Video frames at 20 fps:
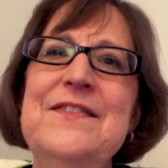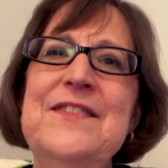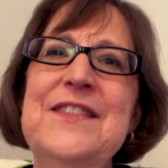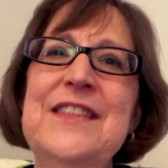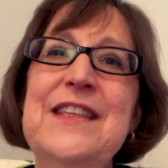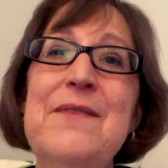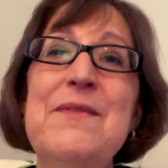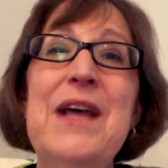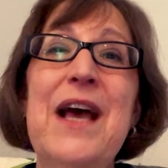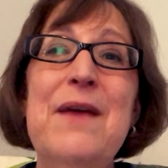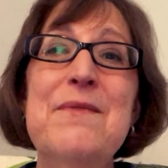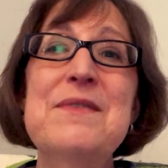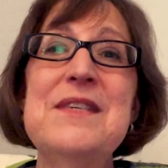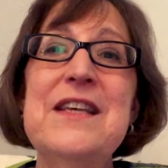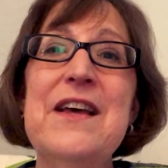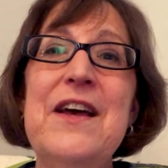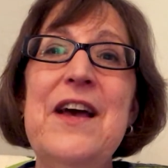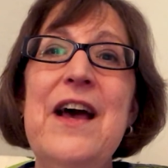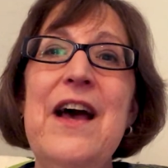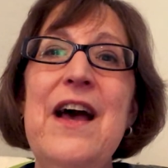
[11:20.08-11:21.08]
Sometimes
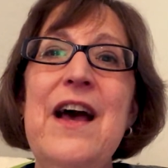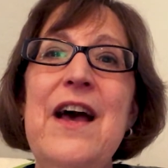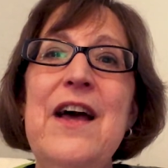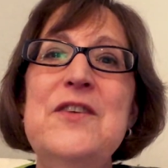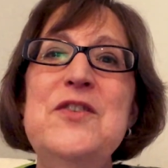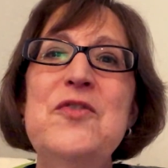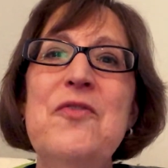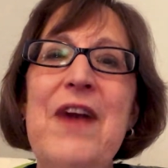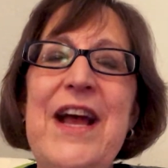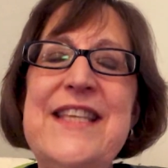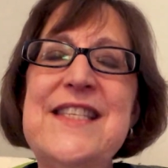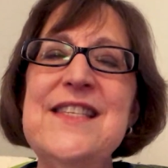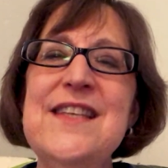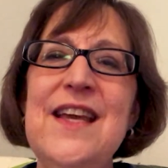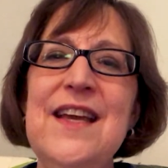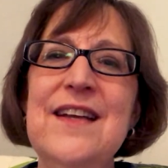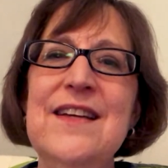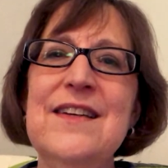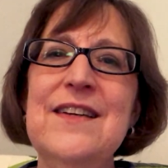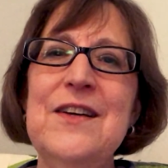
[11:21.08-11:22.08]

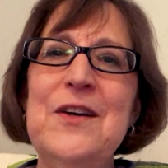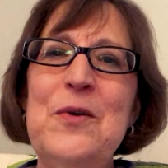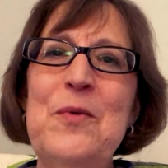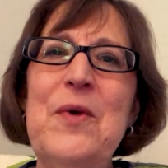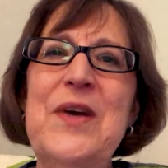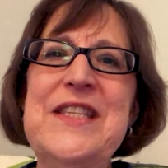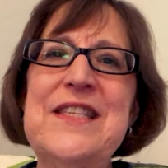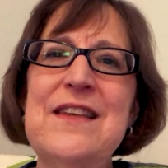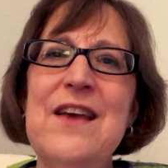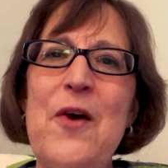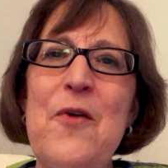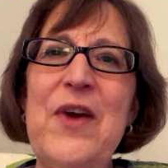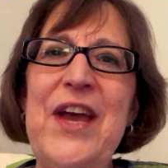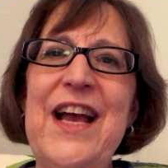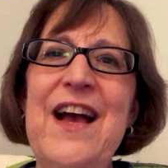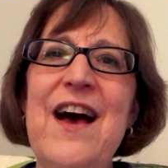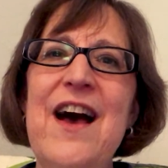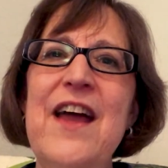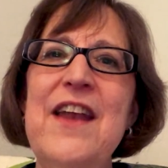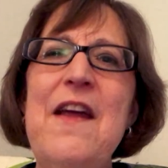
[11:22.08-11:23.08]
addressing what's
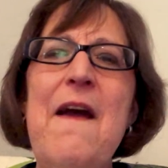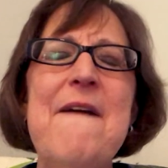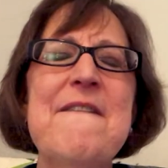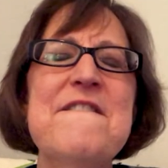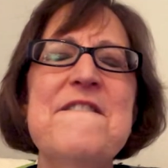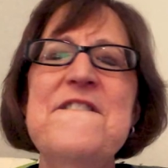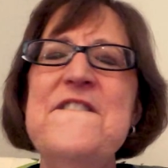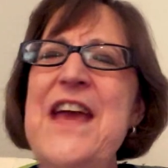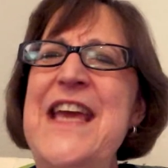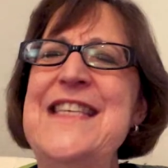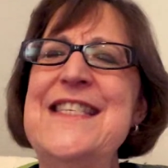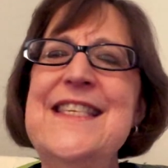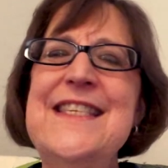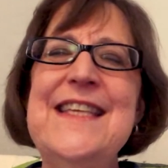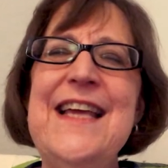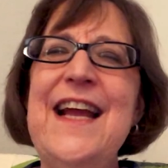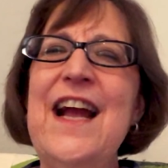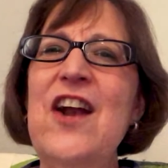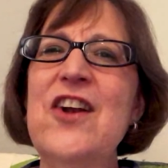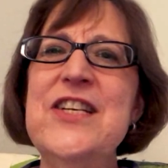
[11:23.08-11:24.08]
going on
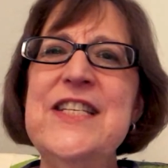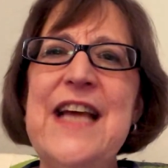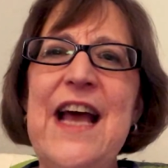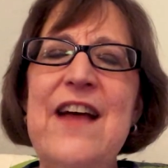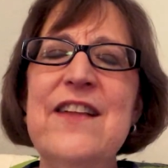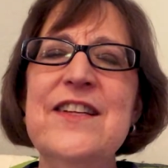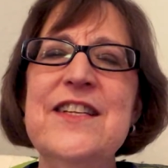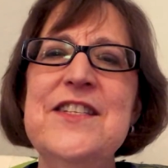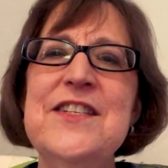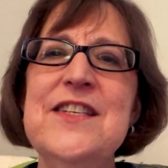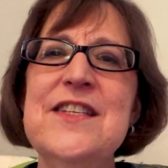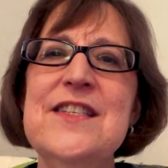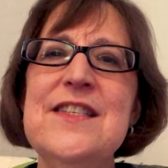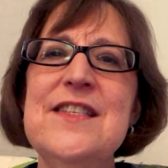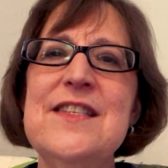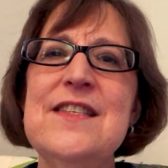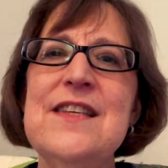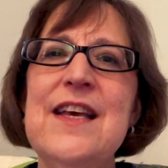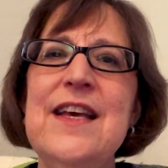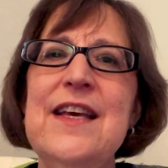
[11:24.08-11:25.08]
facing our
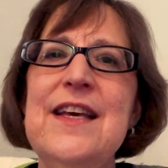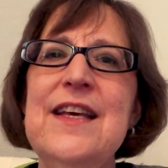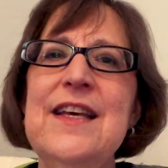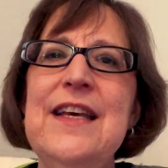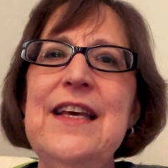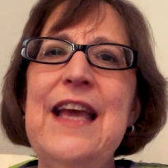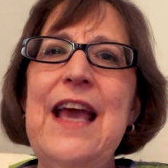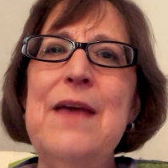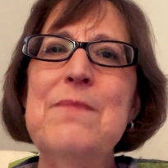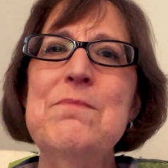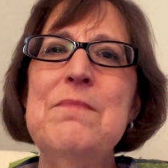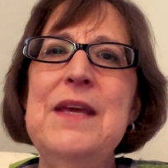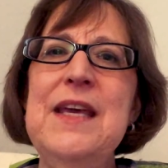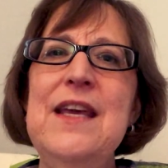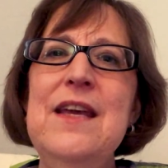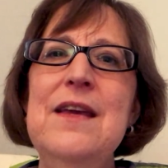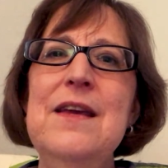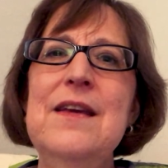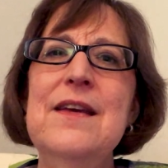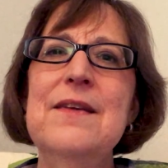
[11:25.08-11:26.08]
challenges can
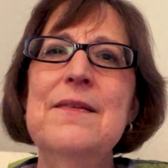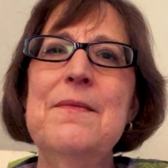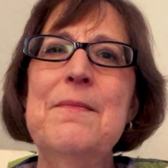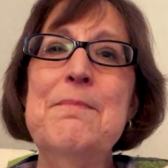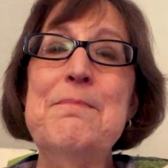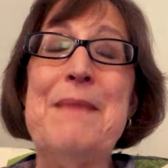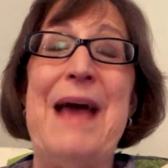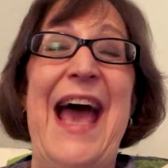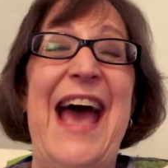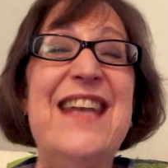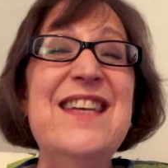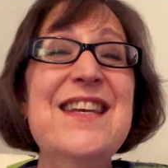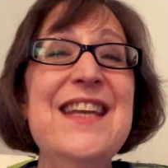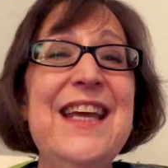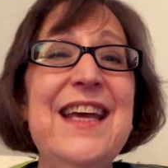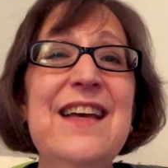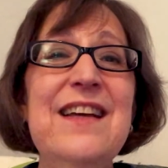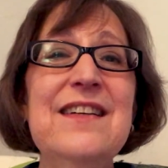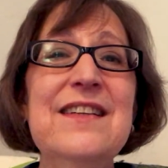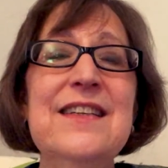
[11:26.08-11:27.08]
be
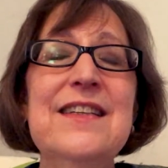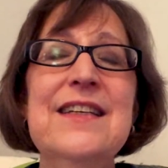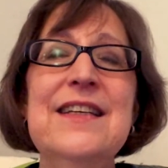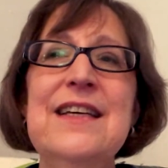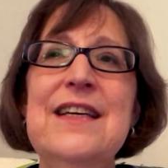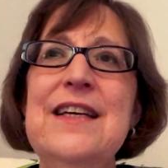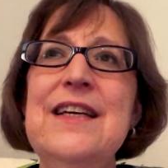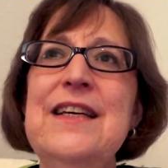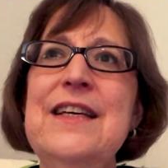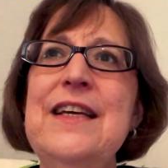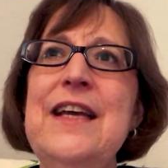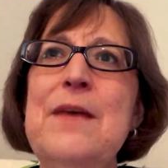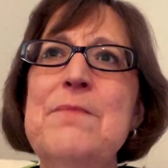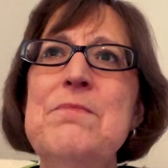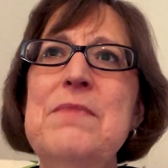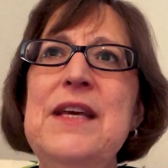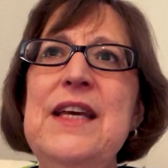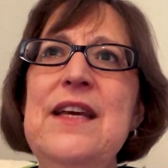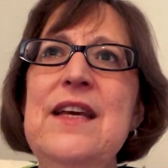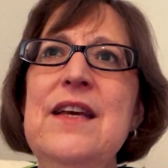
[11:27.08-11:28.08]
maddening, can
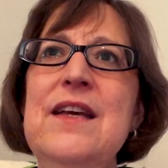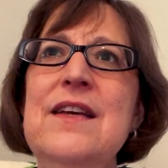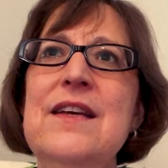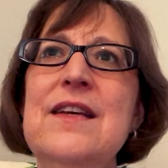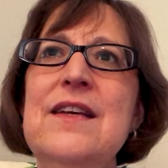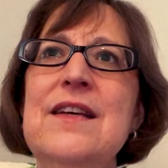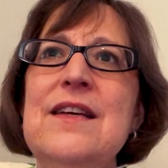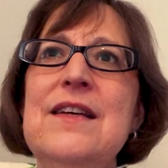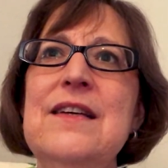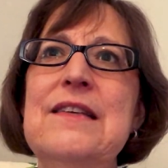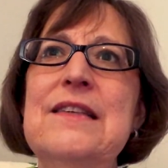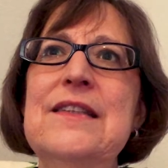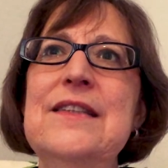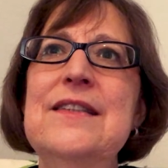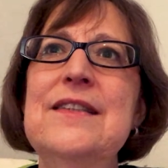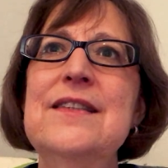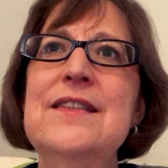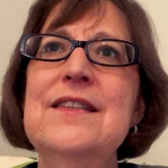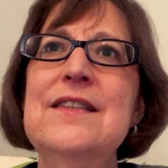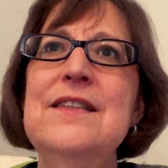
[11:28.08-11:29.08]
be
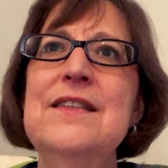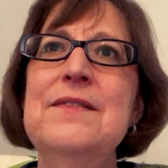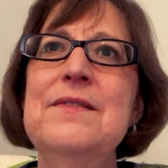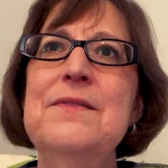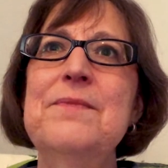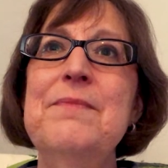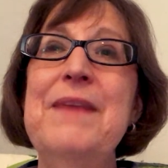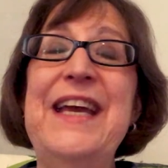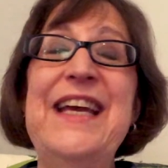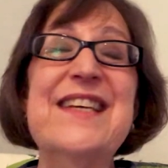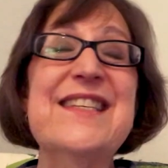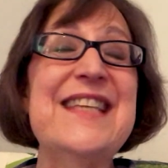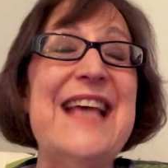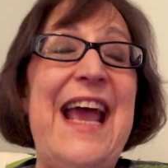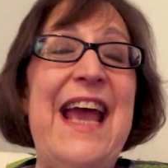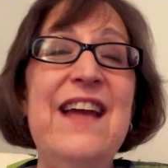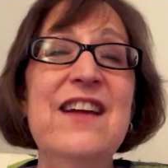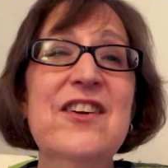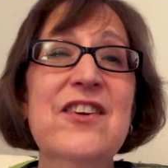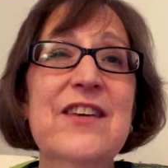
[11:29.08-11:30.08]
make us
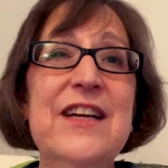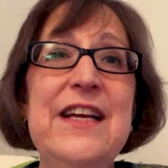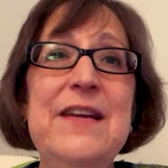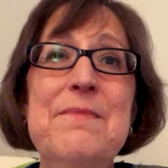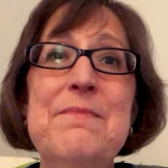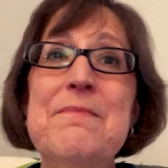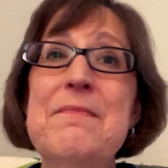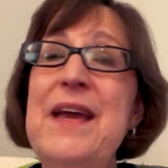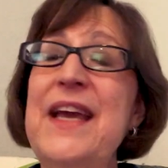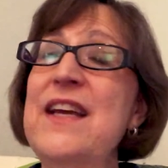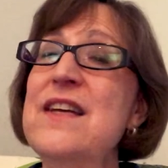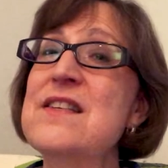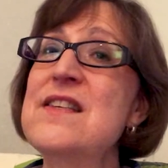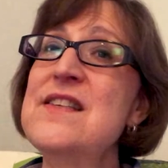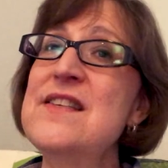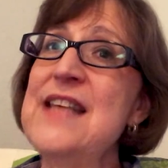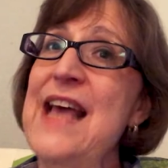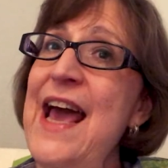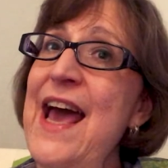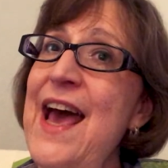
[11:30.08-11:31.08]
angry, make us
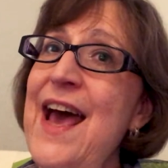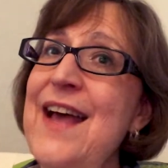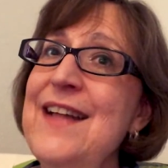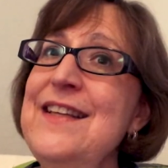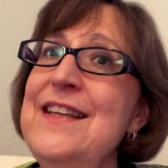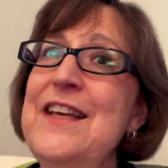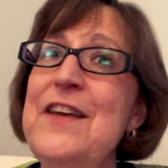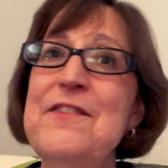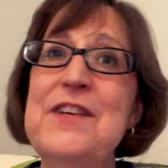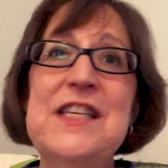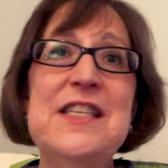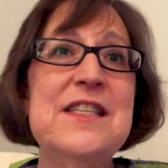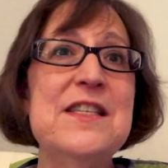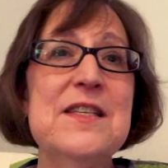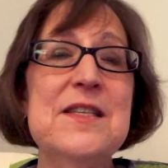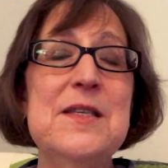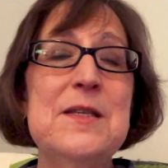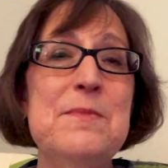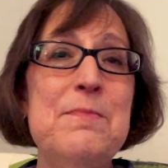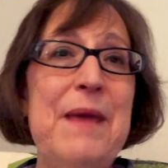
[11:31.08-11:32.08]
sad, give us
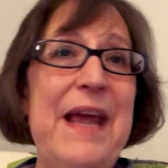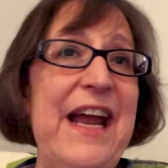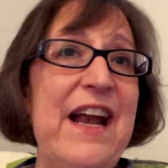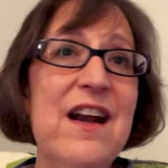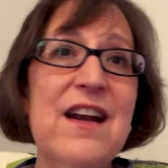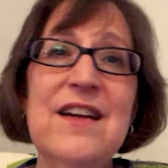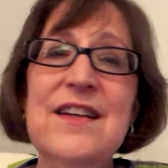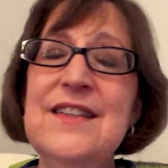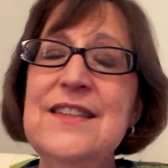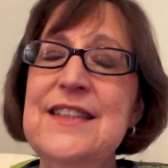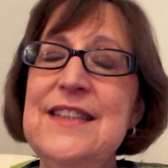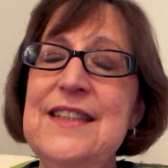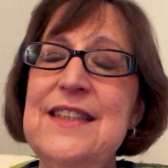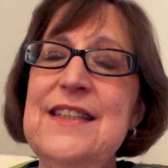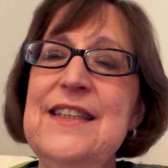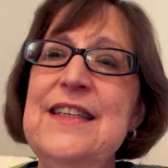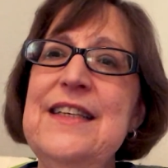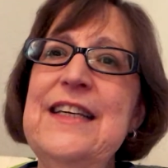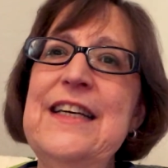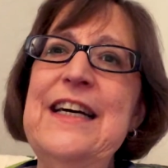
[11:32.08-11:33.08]
despair,
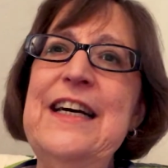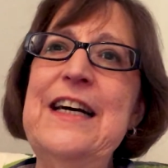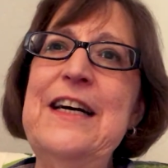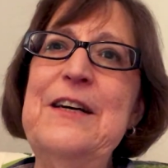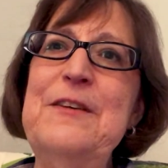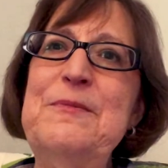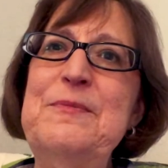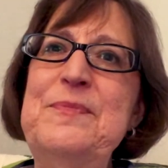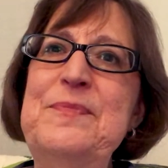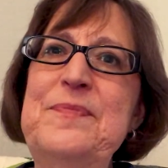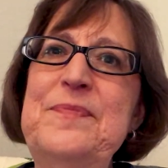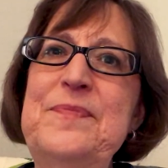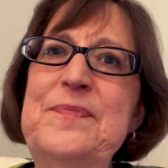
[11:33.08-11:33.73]
um,